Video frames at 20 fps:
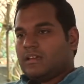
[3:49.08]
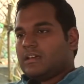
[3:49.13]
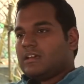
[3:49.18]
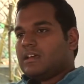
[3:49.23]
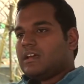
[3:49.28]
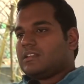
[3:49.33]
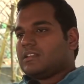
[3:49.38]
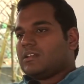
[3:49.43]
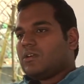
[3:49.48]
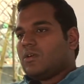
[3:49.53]

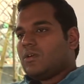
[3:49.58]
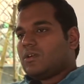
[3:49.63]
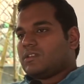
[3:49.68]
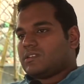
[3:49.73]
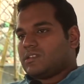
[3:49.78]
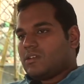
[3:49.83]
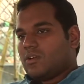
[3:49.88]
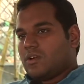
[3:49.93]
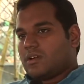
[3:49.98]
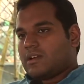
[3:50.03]
and the All
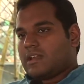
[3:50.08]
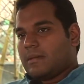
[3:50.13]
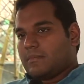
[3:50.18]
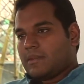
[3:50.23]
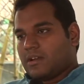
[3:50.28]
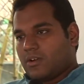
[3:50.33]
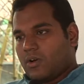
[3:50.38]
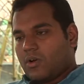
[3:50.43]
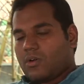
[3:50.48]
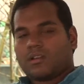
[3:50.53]
Ceylon
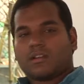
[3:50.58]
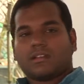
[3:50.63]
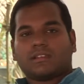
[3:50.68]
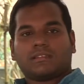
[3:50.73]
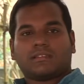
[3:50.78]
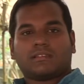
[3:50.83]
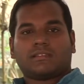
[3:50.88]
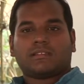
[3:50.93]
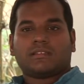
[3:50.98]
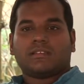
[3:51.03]
Tamil
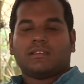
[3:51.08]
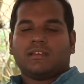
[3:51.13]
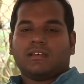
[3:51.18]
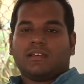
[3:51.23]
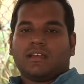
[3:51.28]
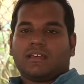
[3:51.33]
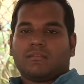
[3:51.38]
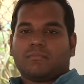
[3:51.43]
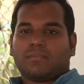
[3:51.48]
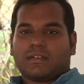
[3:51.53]
Congress,
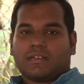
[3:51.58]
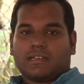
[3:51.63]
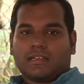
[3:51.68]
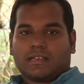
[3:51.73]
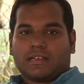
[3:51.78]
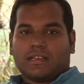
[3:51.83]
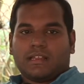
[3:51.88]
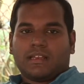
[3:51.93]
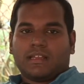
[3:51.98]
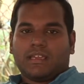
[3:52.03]
and
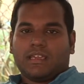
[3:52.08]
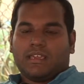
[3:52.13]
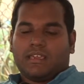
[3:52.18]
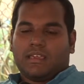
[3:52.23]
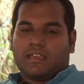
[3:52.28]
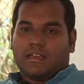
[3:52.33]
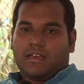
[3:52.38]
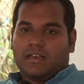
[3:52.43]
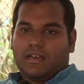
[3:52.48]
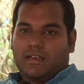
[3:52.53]

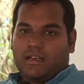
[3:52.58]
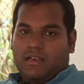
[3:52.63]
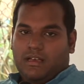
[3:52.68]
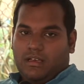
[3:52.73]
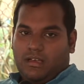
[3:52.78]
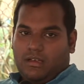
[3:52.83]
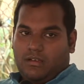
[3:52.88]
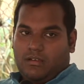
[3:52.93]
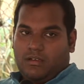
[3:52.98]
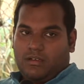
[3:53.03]
particularly
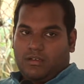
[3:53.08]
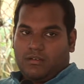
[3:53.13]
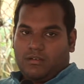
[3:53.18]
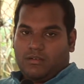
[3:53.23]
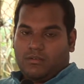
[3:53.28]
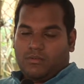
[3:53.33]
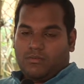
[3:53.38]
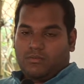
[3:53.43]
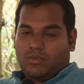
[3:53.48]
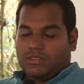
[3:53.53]

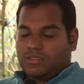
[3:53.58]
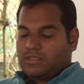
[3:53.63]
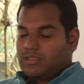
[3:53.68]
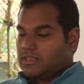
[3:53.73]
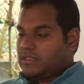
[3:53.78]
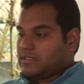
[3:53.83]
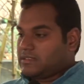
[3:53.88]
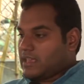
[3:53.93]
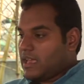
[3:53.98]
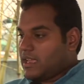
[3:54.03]
with
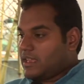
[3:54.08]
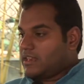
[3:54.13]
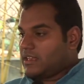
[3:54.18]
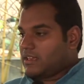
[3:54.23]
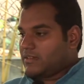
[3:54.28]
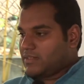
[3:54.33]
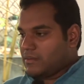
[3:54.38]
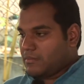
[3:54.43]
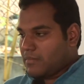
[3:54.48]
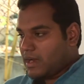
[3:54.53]
the signing
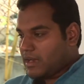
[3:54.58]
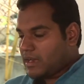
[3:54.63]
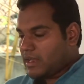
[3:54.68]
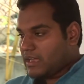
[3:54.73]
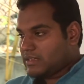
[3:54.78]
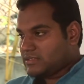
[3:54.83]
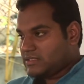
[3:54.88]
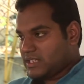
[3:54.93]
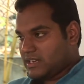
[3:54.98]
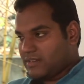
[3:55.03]
of the
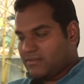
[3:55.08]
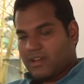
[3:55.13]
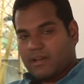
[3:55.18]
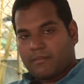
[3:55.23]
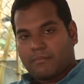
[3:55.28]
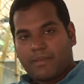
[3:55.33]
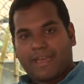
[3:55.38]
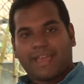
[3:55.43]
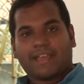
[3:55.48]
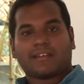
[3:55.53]

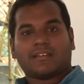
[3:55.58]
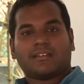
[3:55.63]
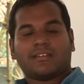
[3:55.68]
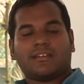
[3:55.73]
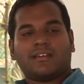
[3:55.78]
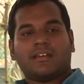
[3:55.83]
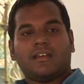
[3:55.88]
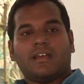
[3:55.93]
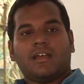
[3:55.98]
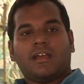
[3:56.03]
Banda-Chelva Pact,
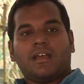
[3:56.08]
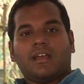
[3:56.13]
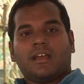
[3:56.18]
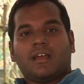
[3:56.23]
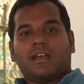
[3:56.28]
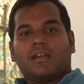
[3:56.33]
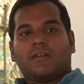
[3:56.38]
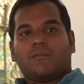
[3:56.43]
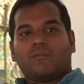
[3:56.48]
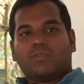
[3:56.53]

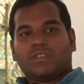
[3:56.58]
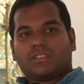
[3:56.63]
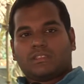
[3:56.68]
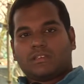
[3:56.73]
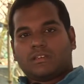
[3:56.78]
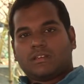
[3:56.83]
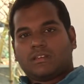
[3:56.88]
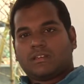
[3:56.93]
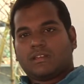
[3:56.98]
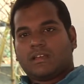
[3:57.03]

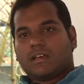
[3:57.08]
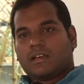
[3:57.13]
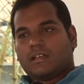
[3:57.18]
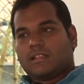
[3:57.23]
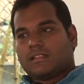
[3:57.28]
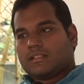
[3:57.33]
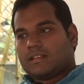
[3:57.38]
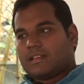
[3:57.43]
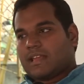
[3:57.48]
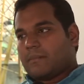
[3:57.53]
within
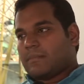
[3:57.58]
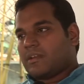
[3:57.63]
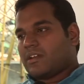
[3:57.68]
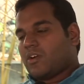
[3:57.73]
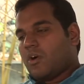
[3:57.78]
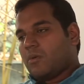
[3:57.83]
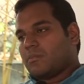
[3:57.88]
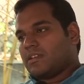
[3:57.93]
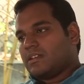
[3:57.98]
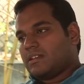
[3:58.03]
the Tamil
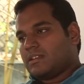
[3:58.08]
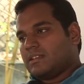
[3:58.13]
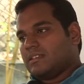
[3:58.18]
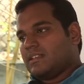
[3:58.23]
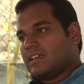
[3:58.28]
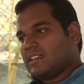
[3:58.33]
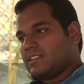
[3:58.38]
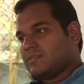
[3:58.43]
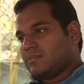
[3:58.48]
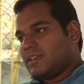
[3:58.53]
community
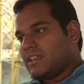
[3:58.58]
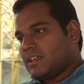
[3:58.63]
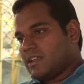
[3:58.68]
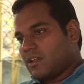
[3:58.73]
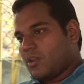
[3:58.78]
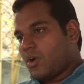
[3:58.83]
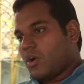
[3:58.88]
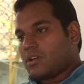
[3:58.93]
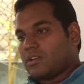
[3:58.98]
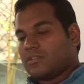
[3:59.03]
there has been a
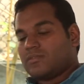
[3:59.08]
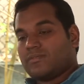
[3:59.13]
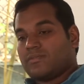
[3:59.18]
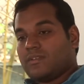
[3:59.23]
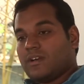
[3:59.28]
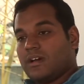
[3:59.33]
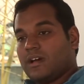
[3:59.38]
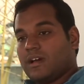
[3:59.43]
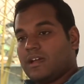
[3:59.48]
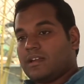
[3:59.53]
lot of
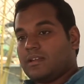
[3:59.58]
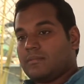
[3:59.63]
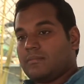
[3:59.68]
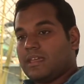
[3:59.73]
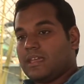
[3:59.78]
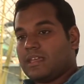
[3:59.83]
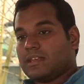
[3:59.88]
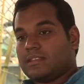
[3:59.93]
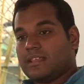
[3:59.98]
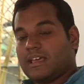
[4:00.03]

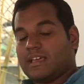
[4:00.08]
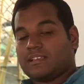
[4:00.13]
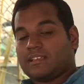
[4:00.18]
debate,